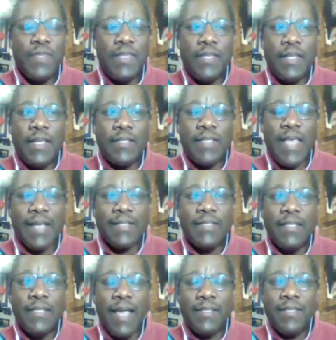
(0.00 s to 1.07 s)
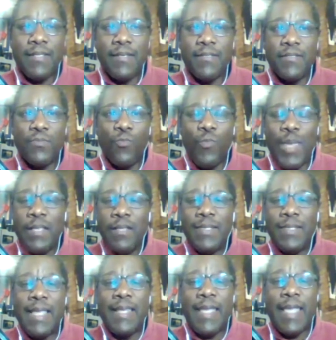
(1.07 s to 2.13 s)
It's actually like the week
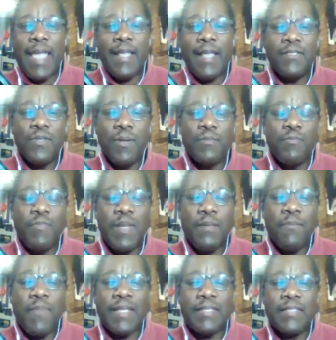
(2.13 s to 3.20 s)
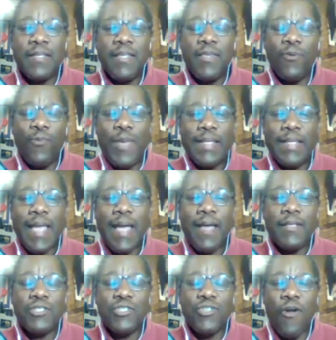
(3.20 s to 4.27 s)
leading in. So I'm spending basically the week down
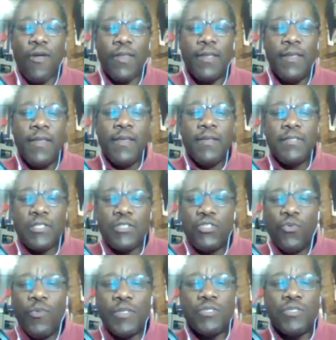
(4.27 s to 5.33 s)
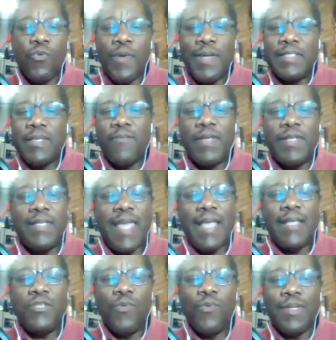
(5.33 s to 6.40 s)
in Charlotte, just doing stories every
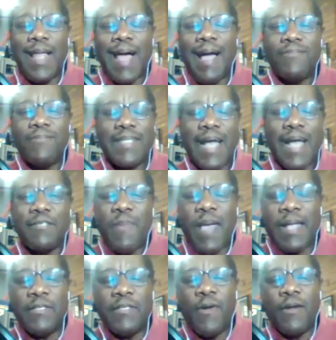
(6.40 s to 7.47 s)
day, doing live shots back to our